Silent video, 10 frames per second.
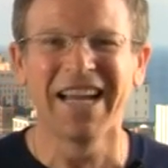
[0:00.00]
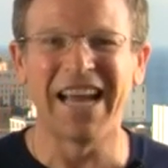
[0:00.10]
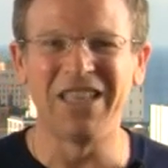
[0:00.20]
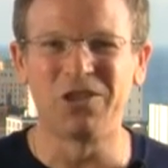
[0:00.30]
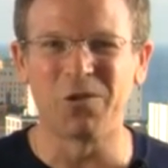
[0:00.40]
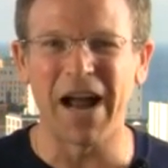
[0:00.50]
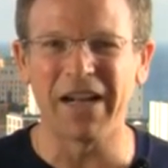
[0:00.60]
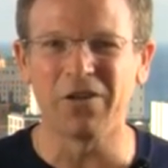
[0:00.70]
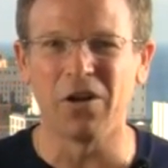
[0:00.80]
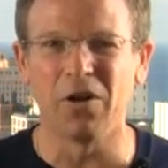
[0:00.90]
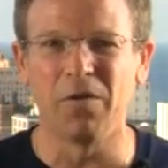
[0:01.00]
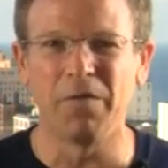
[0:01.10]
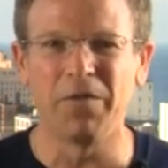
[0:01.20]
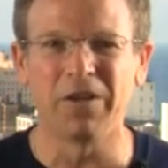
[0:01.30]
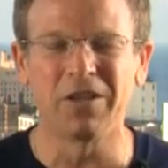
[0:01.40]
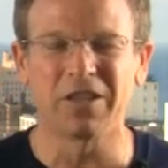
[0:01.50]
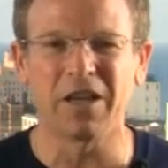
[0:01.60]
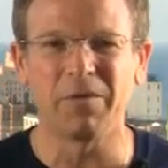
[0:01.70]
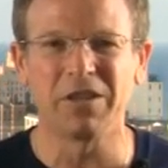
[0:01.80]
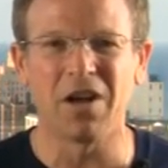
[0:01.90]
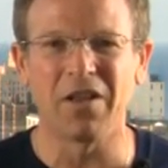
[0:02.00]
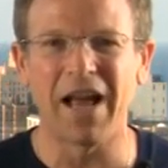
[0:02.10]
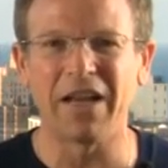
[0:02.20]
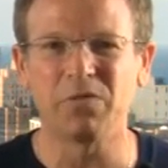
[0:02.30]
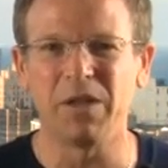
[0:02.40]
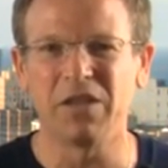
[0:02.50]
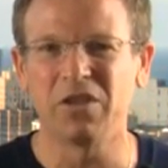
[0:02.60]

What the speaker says: getting dragged all over the field just like we saw last week.